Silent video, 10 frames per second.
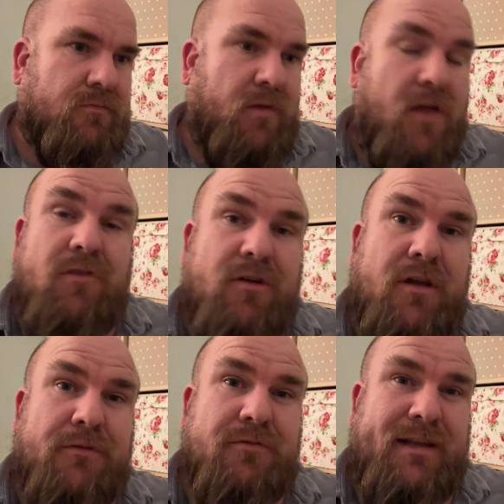a real
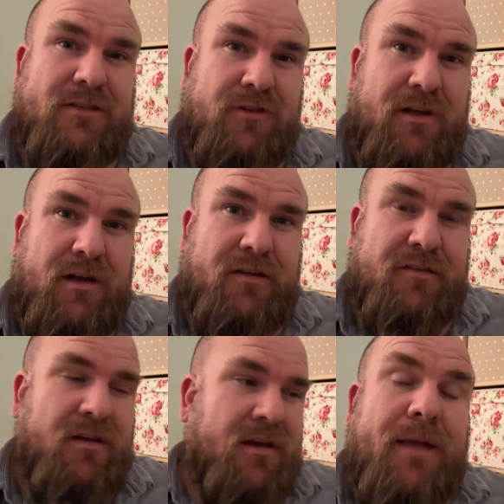love for electric
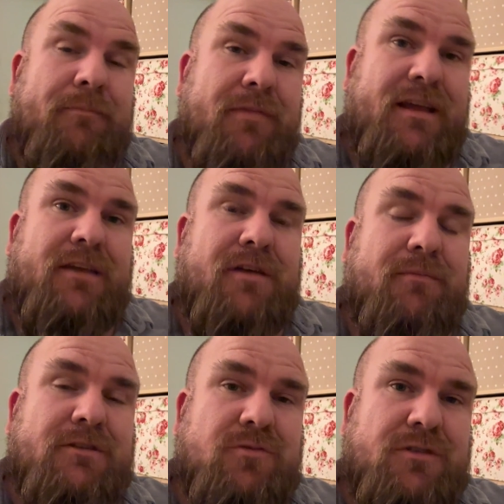cars. Thank you very
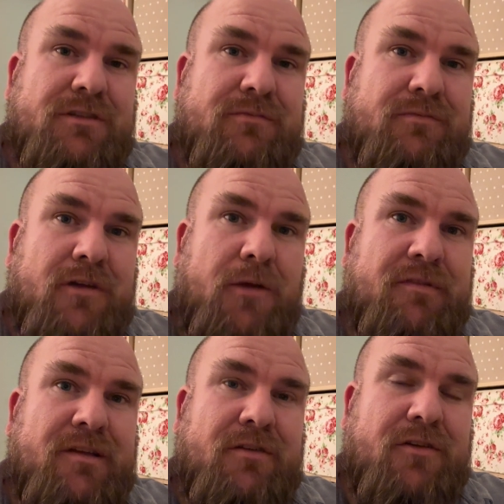much for watching. Hope
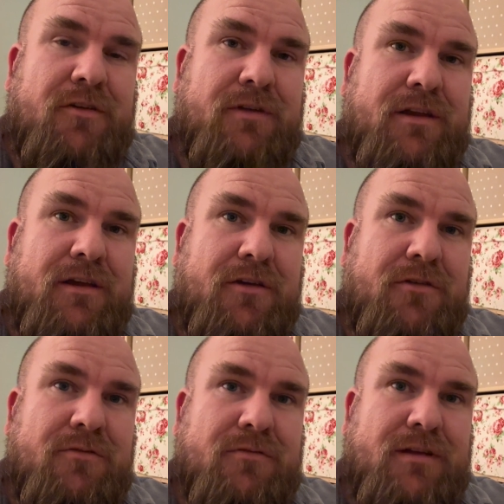to see you on a new
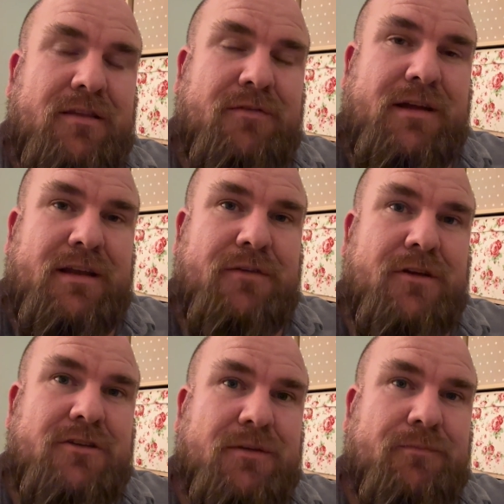video in the very near
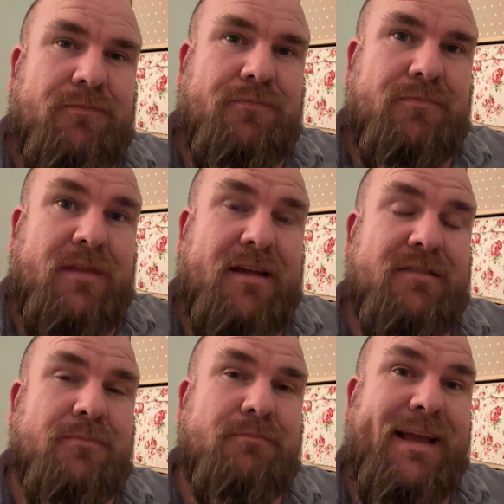future.
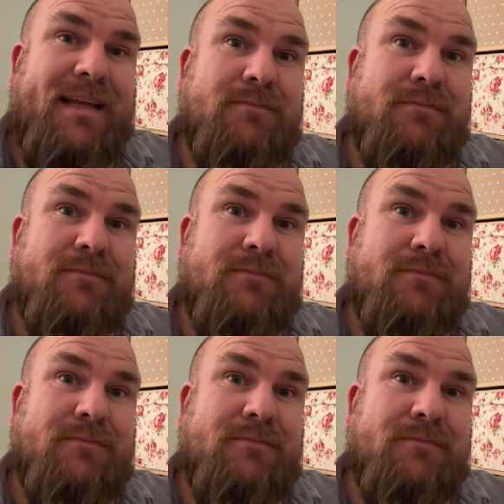Thanks. Bye.